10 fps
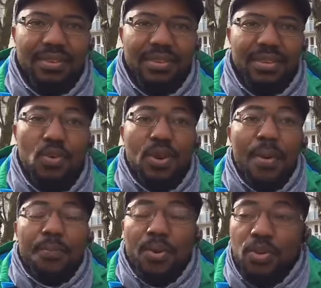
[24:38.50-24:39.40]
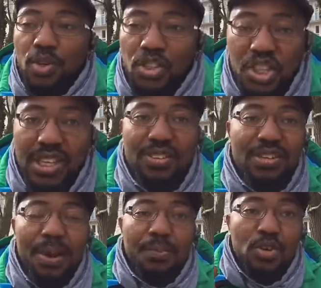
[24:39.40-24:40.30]
You can produce chicken, you
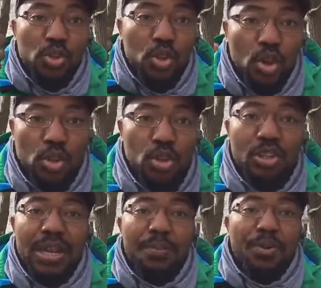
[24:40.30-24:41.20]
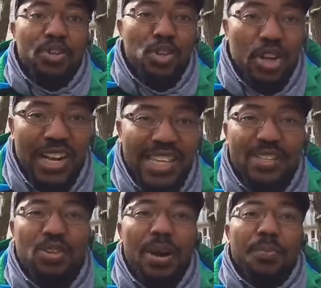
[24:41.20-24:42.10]
can produce torotoro, you can produce orgazi,
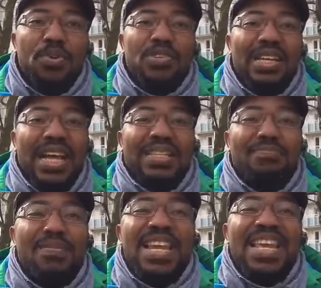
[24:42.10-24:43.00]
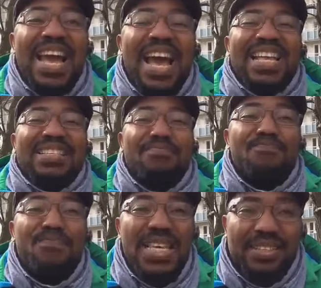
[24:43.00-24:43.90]
you can produce as many as
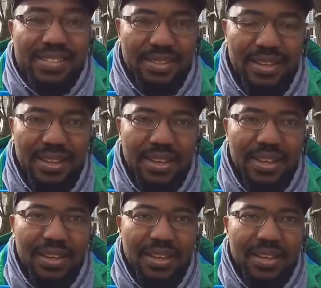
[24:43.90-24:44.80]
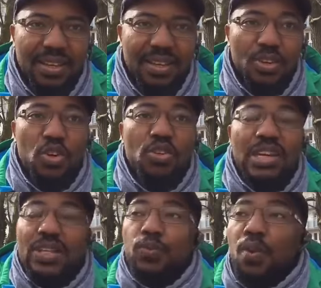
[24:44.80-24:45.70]
meat. Do you know
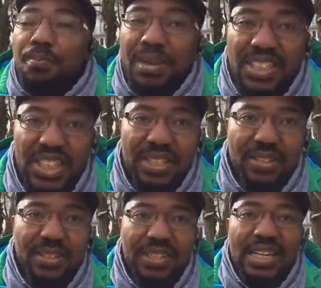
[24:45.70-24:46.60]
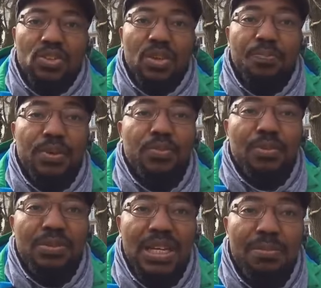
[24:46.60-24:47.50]
that one machine that you import
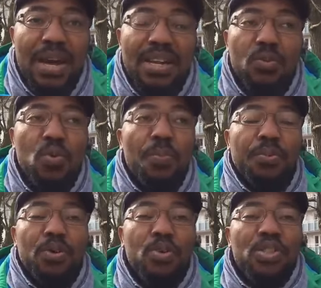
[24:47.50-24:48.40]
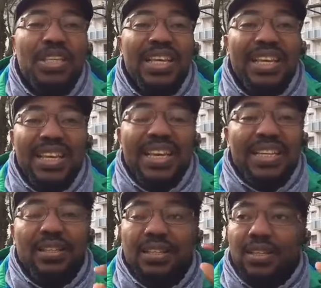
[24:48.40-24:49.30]
from German will produce
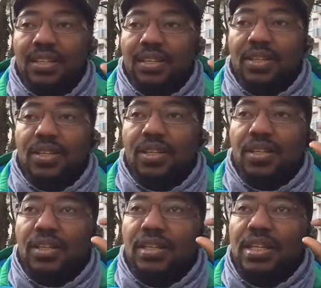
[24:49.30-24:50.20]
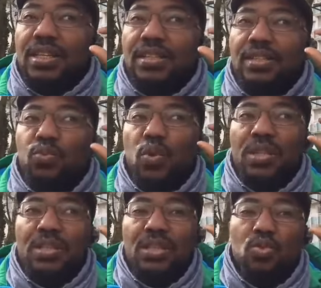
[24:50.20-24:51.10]
in
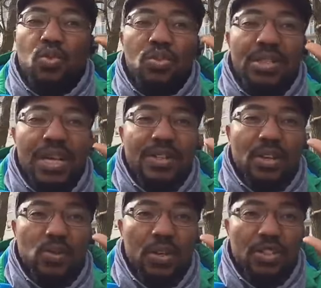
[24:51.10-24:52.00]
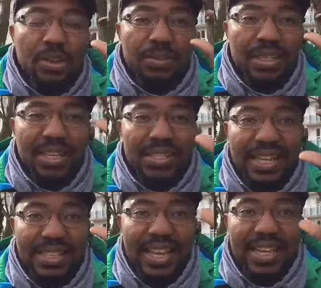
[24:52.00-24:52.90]
22 days or 20-something days
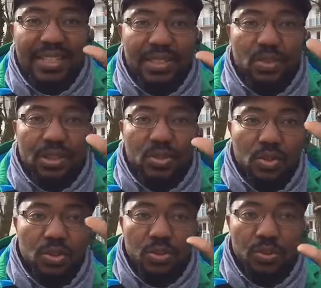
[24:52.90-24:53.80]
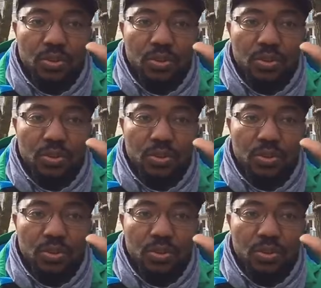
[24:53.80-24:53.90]
that egg took to